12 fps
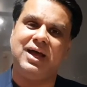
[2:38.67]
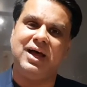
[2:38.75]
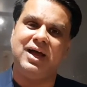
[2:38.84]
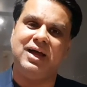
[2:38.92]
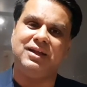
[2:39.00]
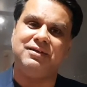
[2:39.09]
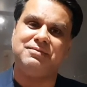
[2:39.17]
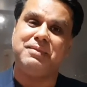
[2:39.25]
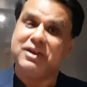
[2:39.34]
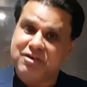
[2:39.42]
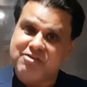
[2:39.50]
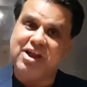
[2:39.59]
and
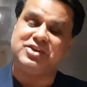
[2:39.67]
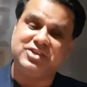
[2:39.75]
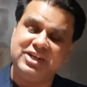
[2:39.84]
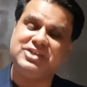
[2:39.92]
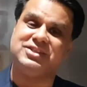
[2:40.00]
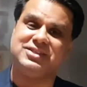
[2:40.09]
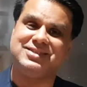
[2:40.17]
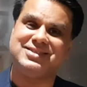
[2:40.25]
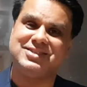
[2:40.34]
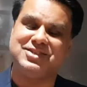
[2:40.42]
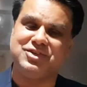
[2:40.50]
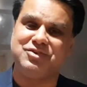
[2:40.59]
many congratulations
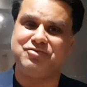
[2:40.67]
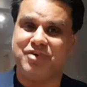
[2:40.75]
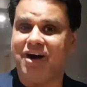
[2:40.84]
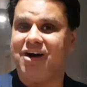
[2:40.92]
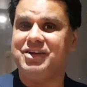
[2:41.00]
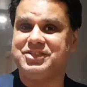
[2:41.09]
to Raj,